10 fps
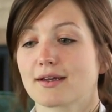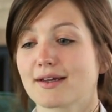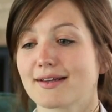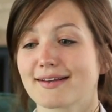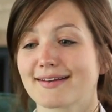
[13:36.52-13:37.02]

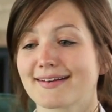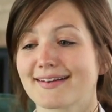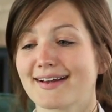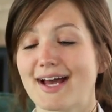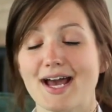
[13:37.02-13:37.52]

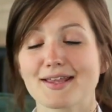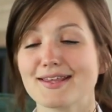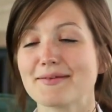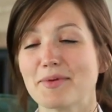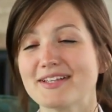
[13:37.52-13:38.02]
I
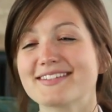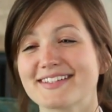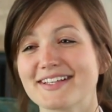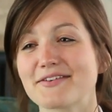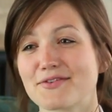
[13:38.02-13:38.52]
think
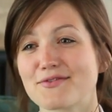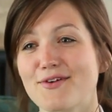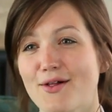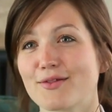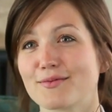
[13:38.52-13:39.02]
basically if you
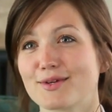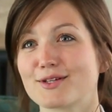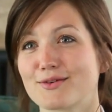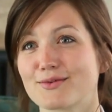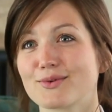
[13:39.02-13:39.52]
follow the
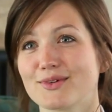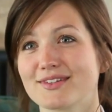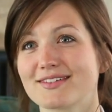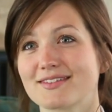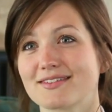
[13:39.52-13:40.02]
mission
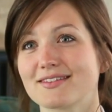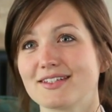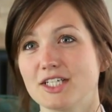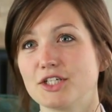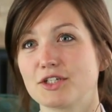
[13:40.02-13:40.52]
rules,
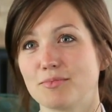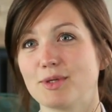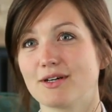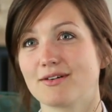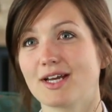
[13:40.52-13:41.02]
you should
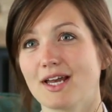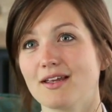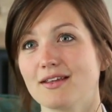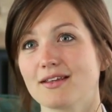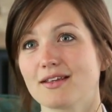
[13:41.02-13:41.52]
be
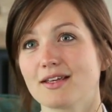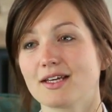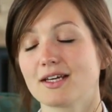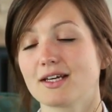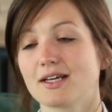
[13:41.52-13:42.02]
okay.
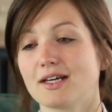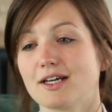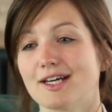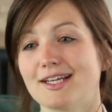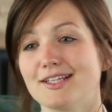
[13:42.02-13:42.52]

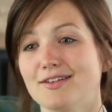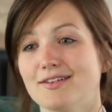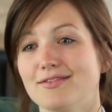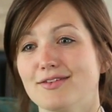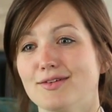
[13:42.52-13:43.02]

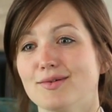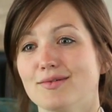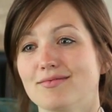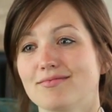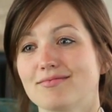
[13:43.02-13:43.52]
If
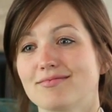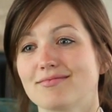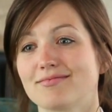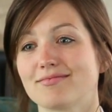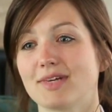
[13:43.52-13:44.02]
you
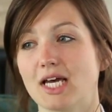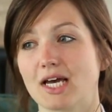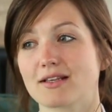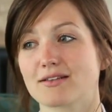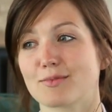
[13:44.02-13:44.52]

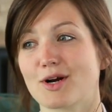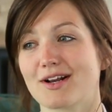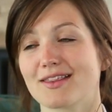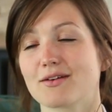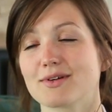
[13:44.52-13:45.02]
act
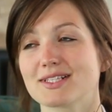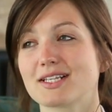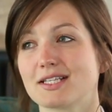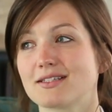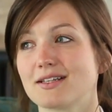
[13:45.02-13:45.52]
smart. There was
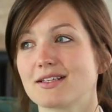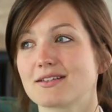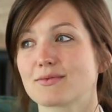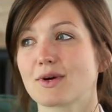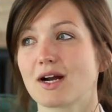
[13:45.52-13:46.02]
an
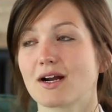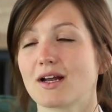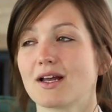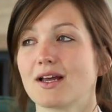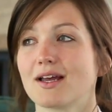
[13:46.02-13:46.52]
incident where
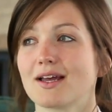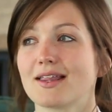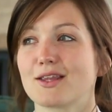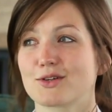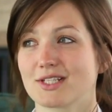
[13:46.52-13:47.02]

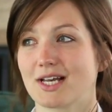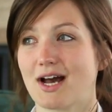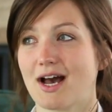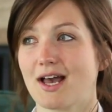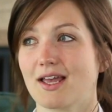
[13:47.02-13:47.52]
there's a
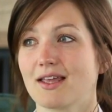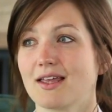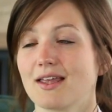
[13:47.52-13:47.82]
guy